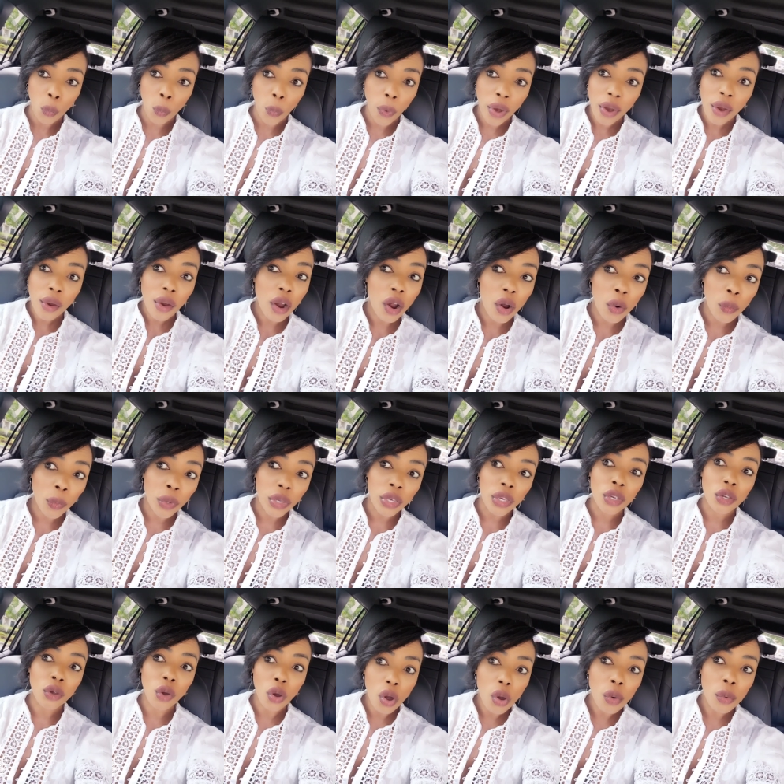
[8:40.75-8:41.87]
where are
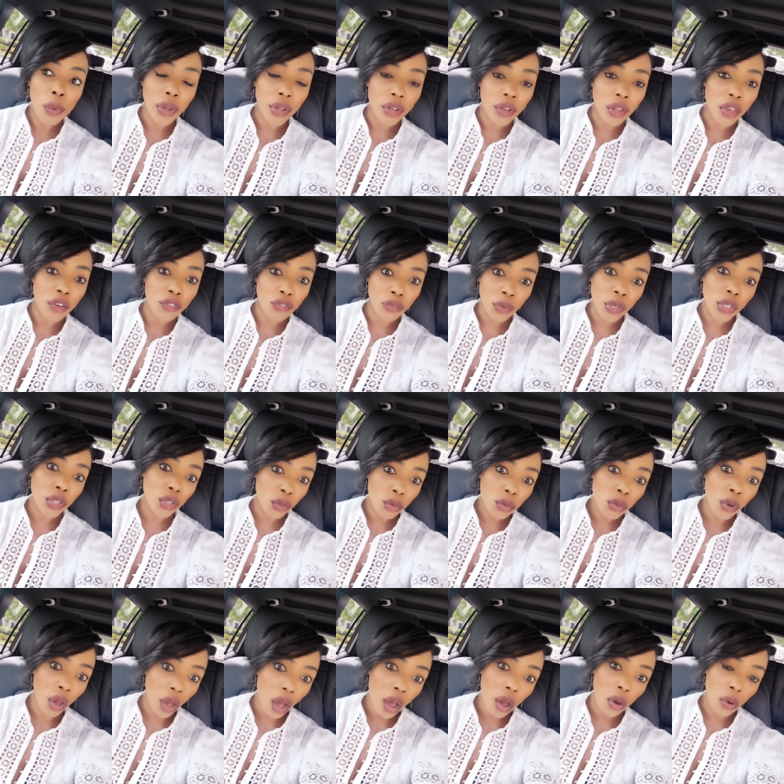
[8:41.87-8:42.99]
we going if we
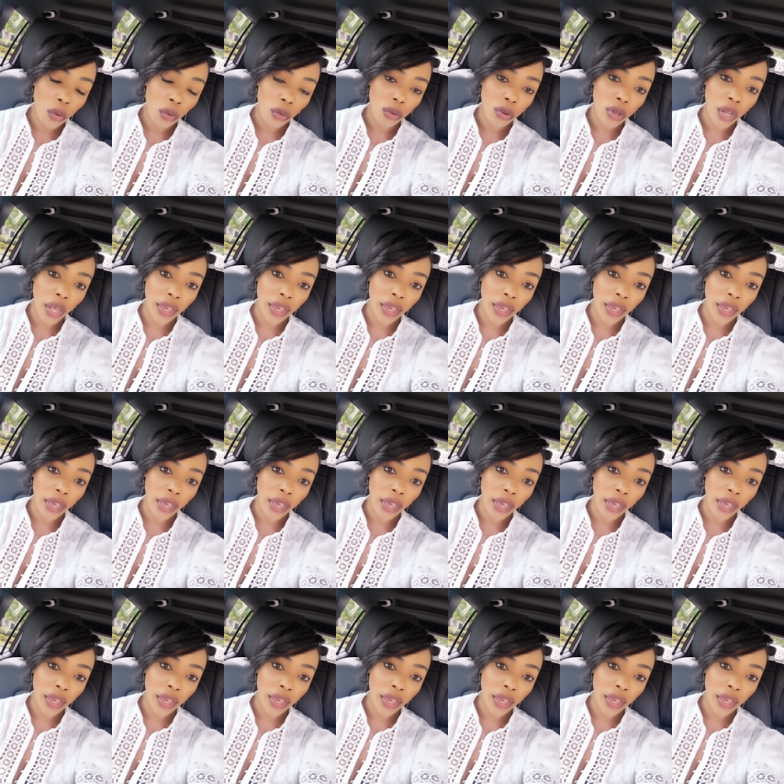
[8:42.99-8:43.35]
do go?